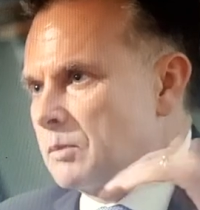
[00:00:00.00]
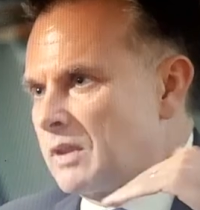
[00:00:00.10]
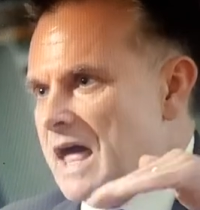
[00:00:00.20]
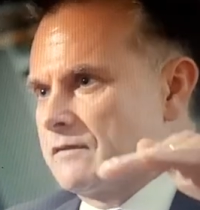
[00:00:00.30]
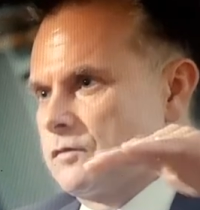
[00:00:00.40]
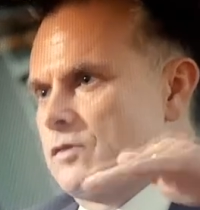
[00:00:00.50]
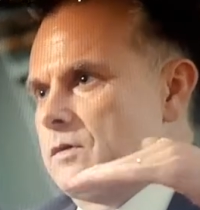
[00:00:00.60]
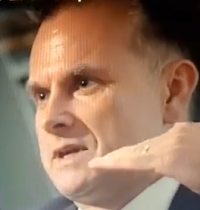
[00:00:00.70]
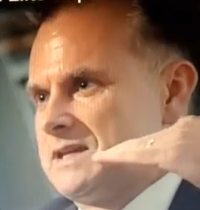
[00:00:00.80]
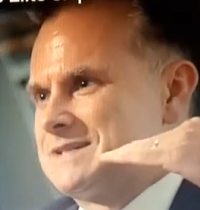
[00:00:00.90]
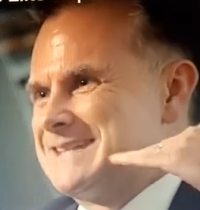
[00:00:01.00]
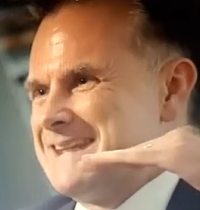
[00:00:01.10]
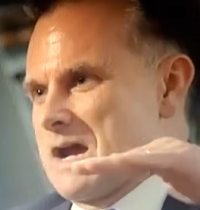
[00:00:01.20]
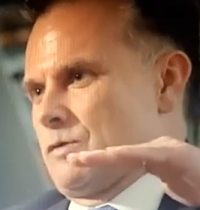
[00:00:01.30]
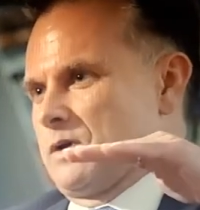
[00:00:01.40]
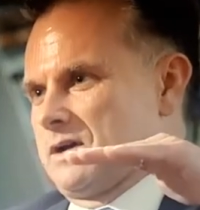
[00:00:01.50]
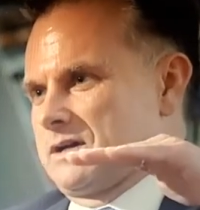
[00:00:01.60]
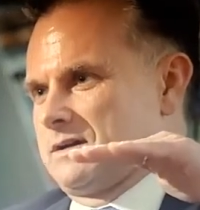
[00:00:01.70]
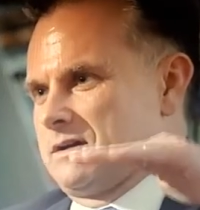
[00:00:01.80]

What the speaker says: The platform is the network.